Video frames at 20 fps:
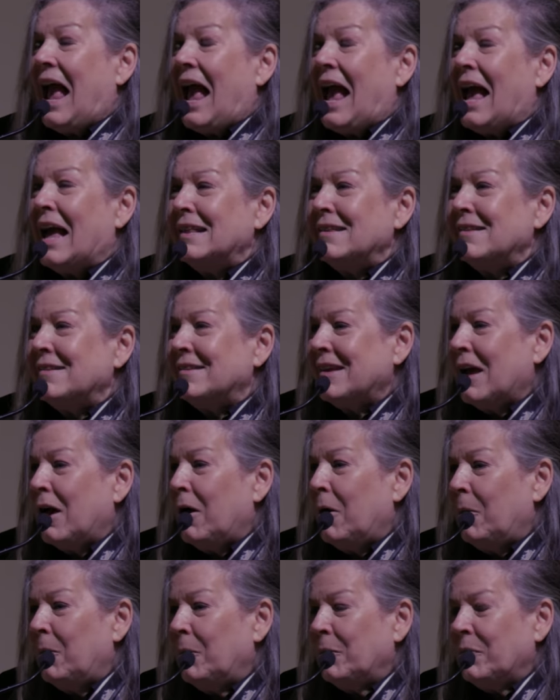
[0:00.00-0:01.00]
And
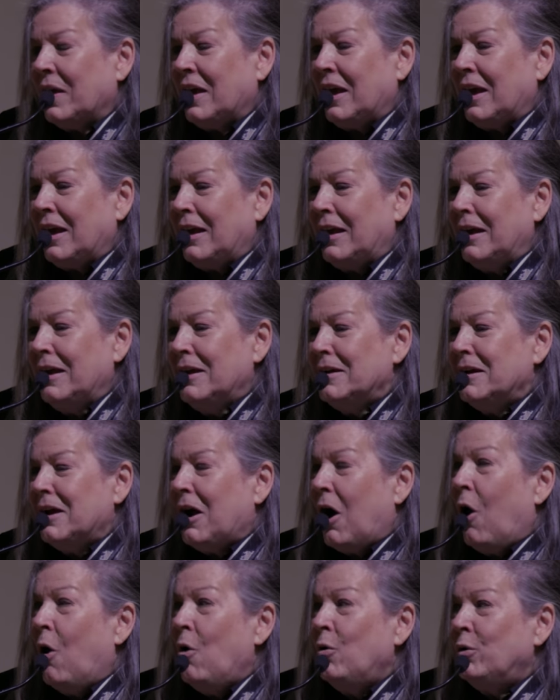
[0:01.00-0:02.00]
so the
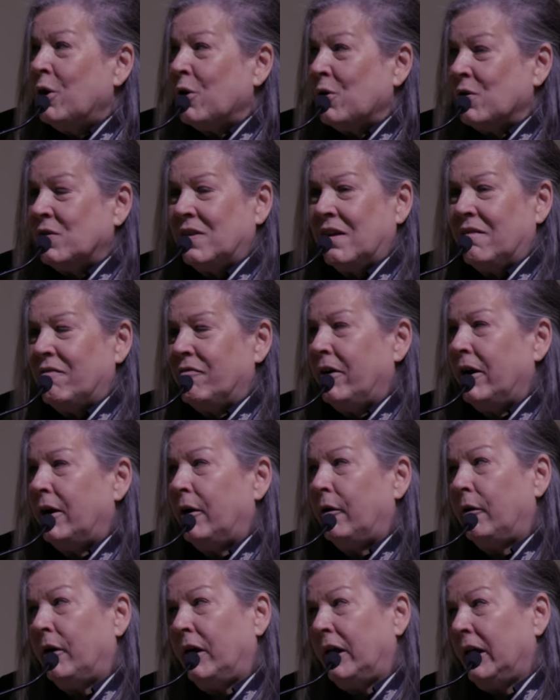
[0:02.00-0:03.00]
owners, they
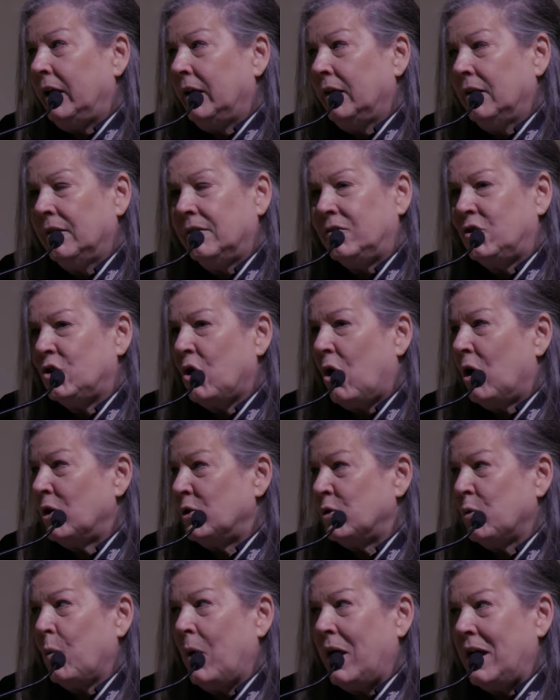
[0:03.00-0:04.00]
very
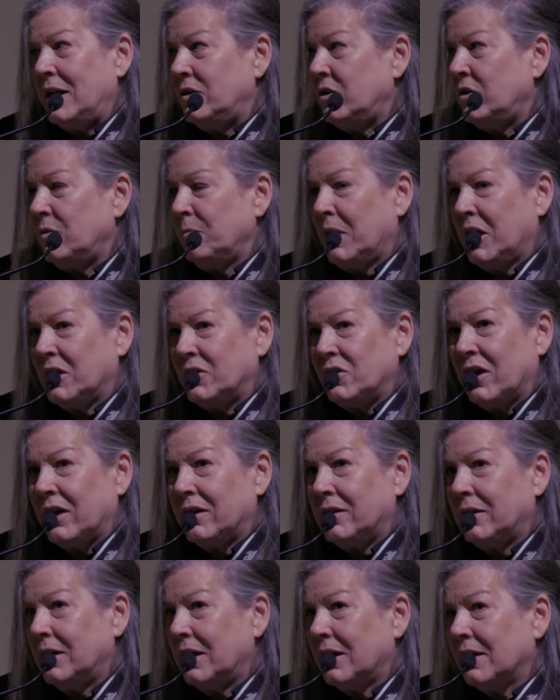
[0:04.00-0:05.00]
charge way too much,
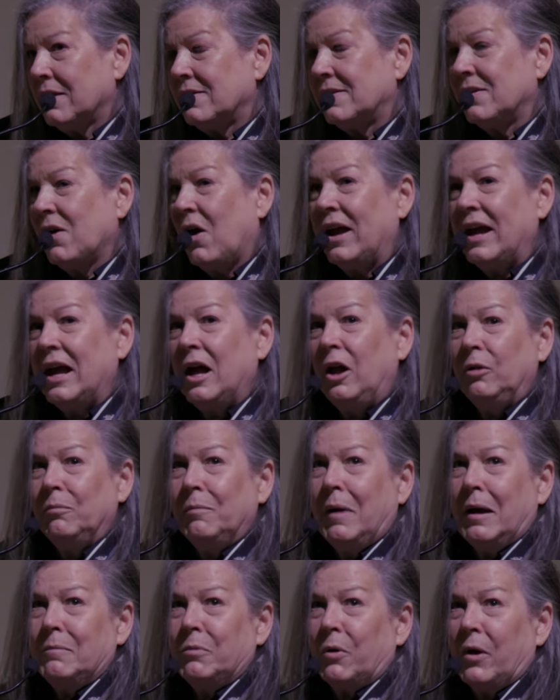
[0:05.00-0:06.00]
I think. And so I
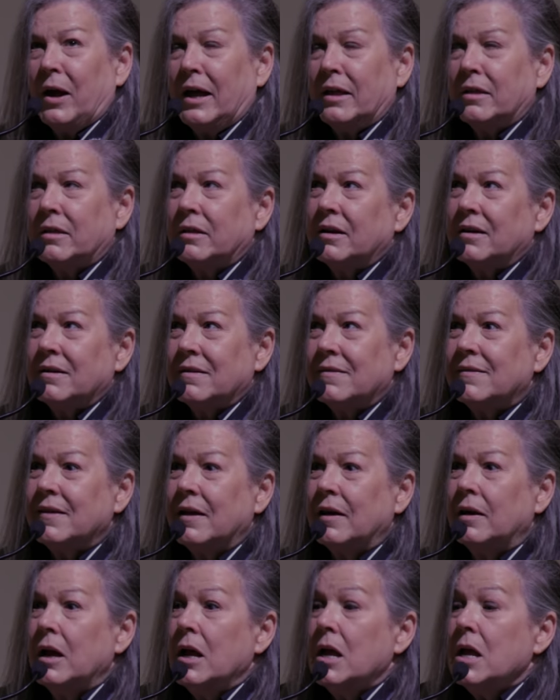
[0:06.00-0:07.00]
held my breath and
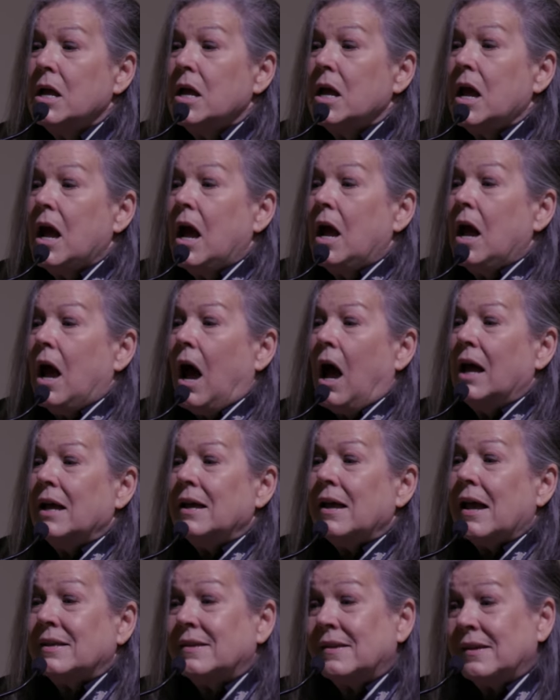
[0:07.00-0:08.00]
said,
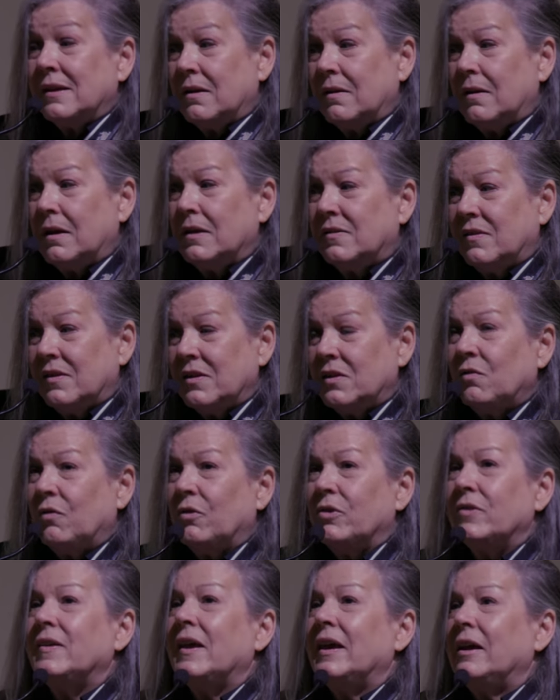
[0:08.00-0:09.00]
I, I said, is this
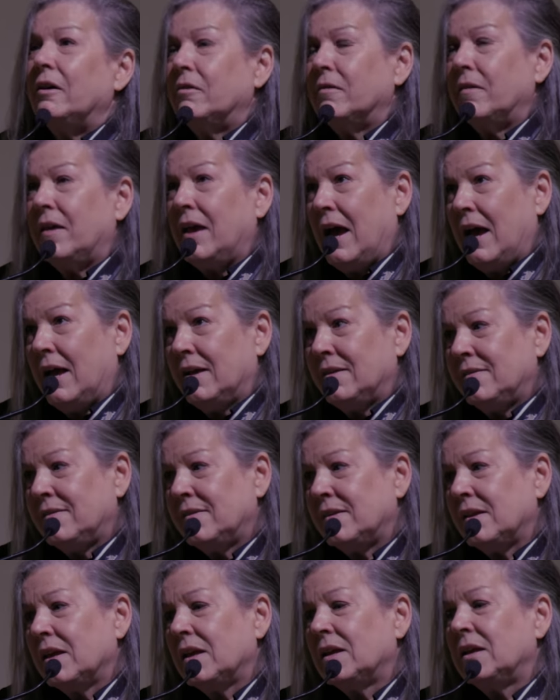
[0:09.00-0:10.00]
for sale?
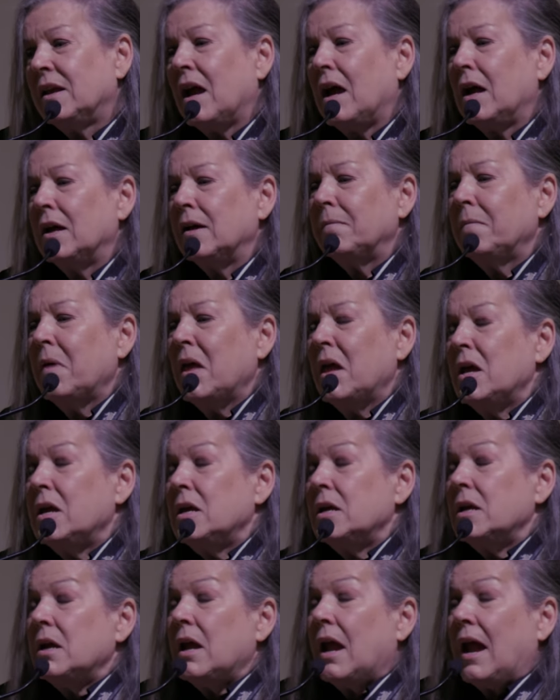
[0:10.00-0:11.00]
Yes. And I,
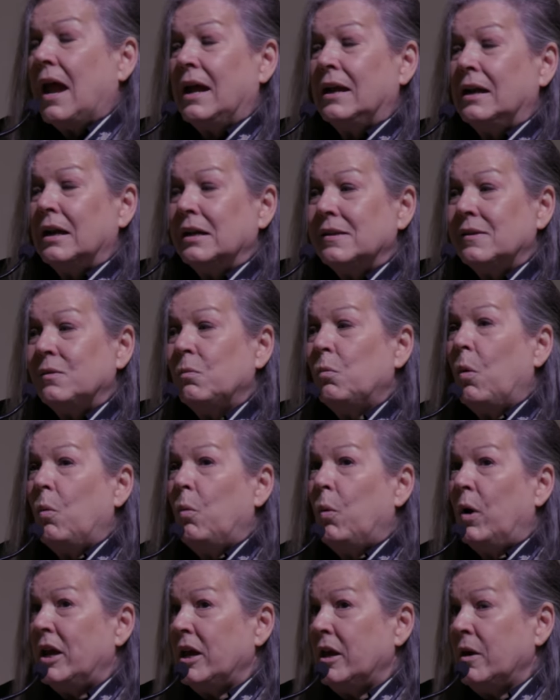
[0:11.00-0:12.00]
and I said, Well,
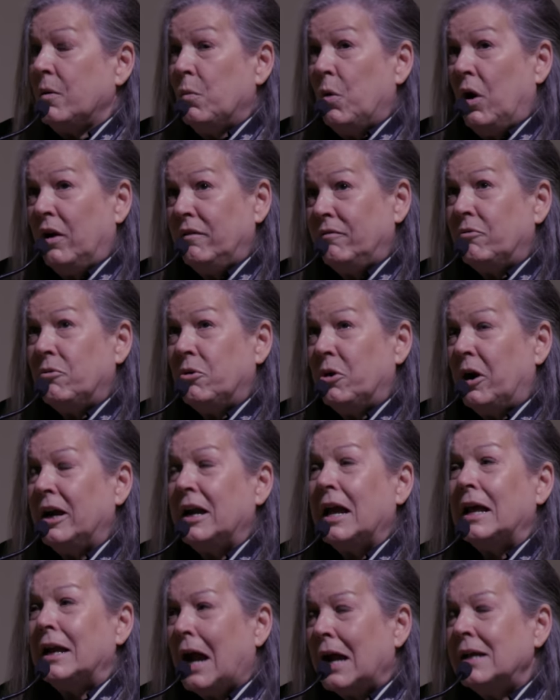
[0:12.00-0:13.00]
what do you want for
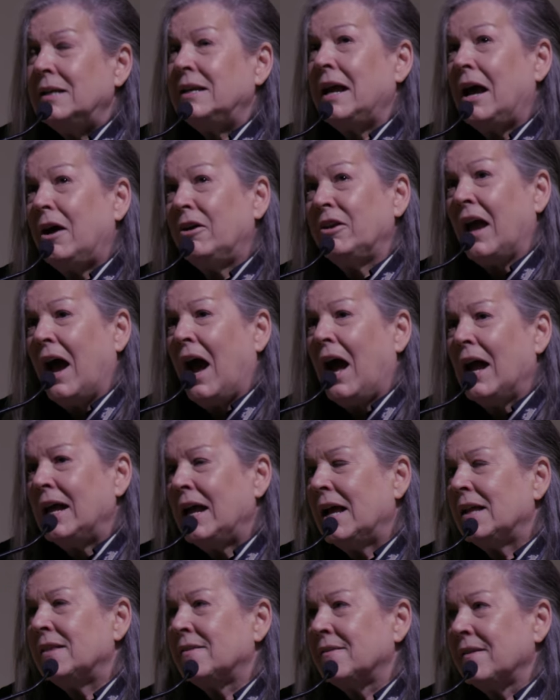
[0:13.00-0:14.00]
it? And I tell you, I
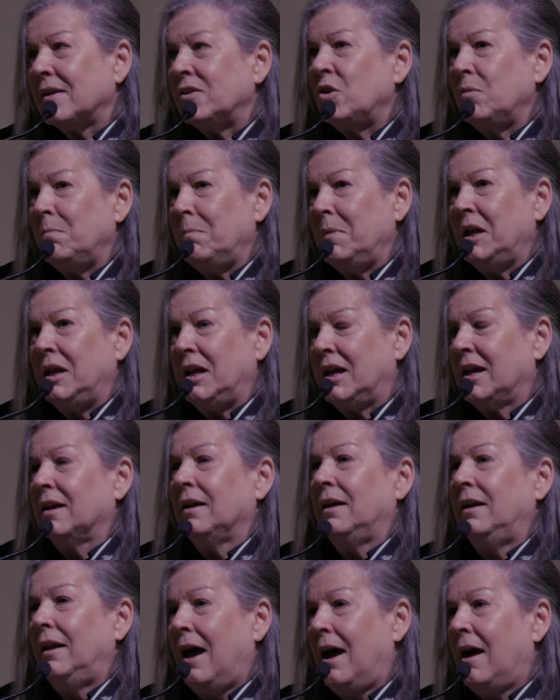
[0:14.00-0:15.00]
had such
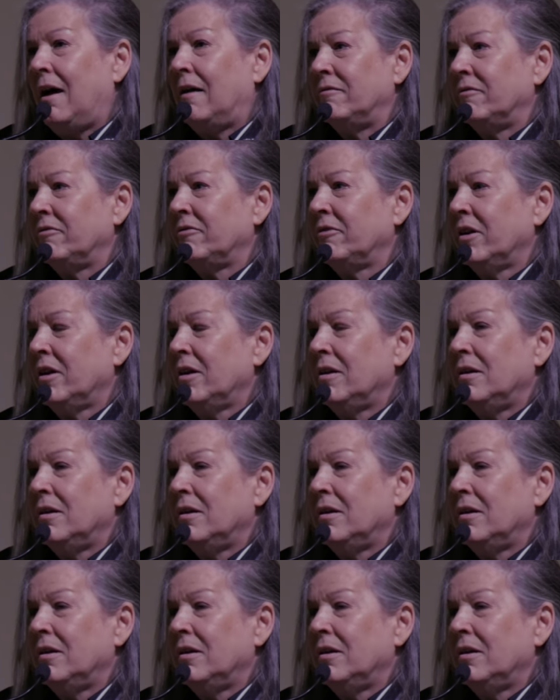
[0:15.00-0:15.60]
immediate love.